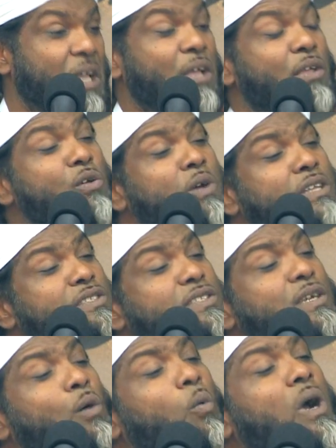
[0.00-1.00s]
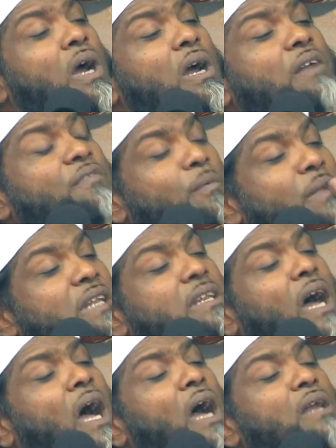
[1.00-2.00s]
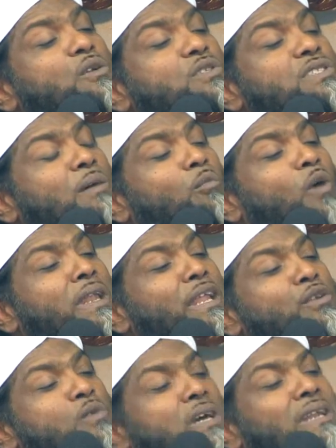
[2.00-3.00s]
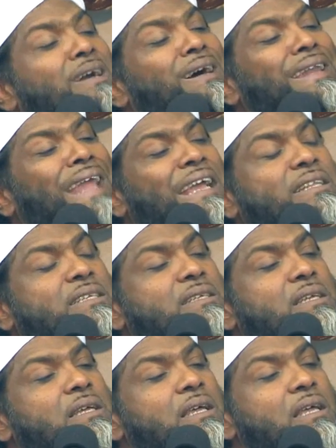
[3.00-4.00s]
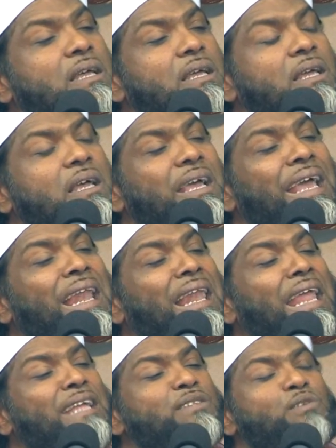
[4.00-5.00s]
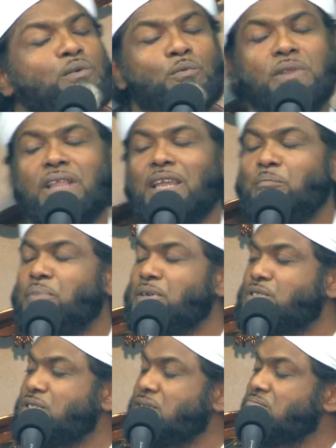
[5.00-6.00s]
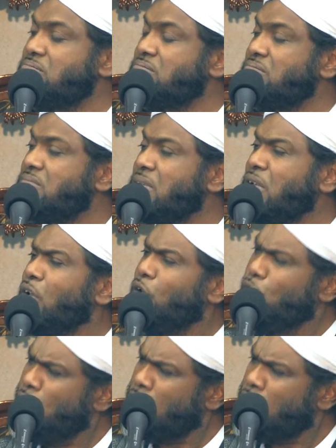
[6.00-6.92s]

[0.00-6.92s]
You can say a word from the tongue to someone and you can connect a link with that person. You